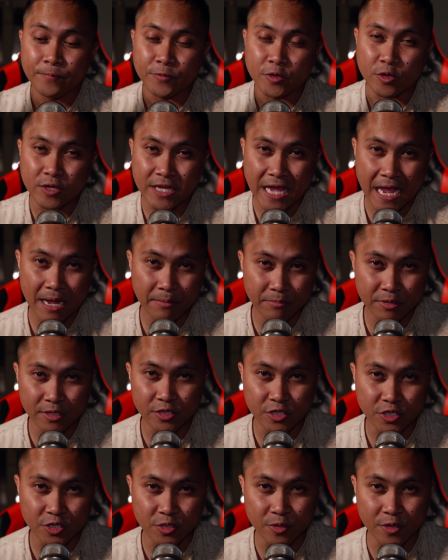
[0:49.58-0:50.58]
you can't be
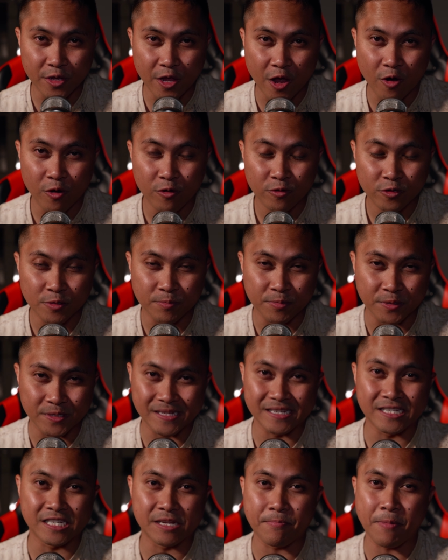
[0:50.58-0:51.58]
a studio to
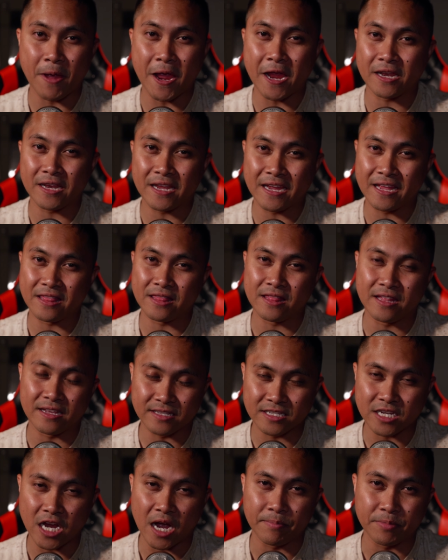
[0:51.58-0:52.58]
participate in
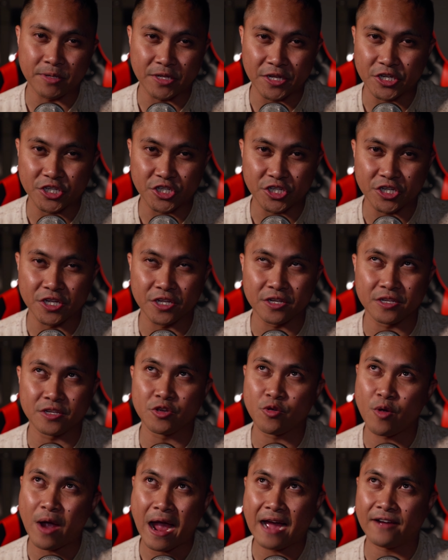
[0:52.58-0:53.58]
this competition.
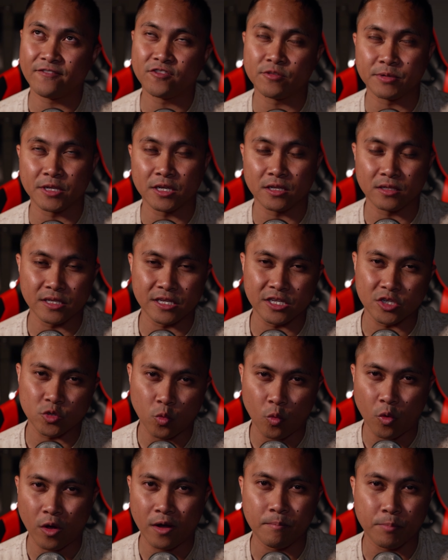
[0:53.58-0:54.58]
You have to be at least
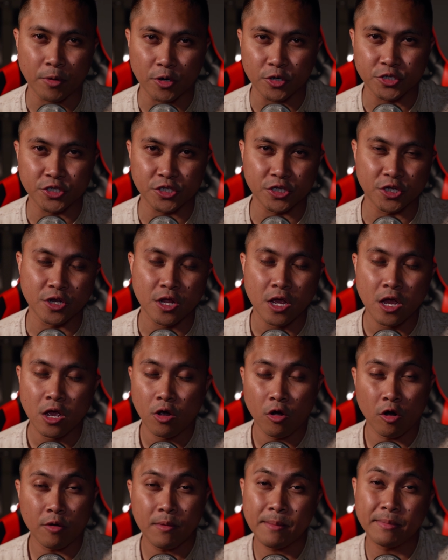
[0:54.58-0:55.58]
one person
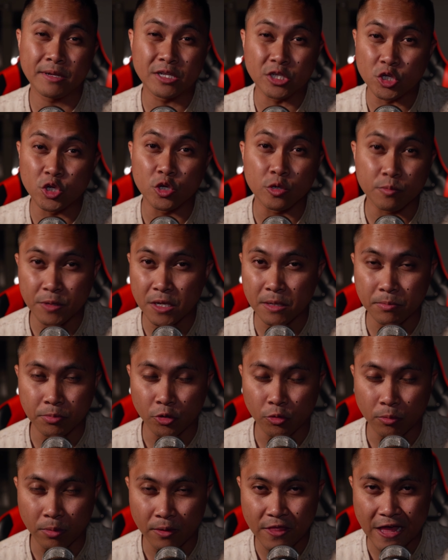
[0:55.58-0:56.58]
or maybe two
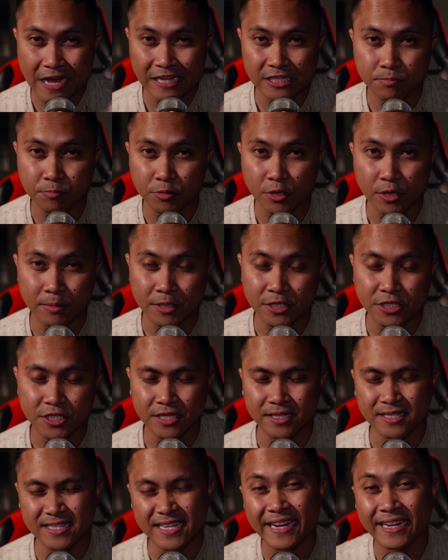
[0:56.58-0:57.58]
people, but that's pretty much
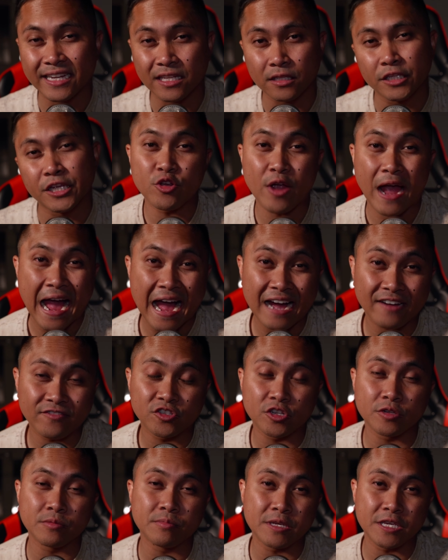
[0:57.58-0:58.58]
it. Secondly, you have
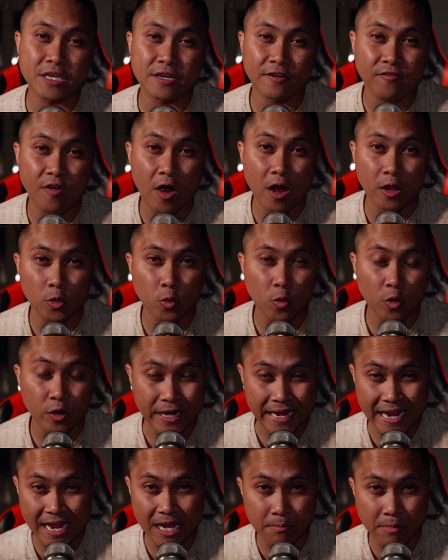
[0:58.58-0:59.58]
to be a follower
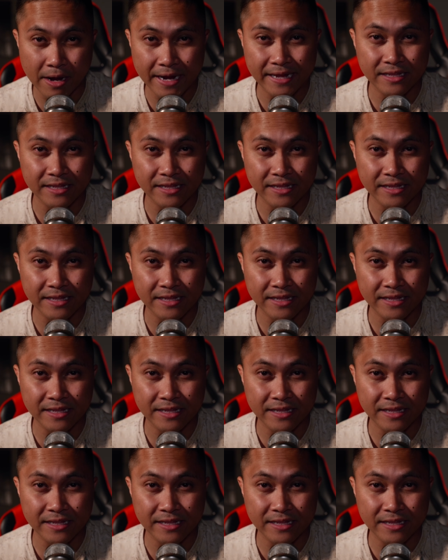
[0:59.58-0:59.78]
in my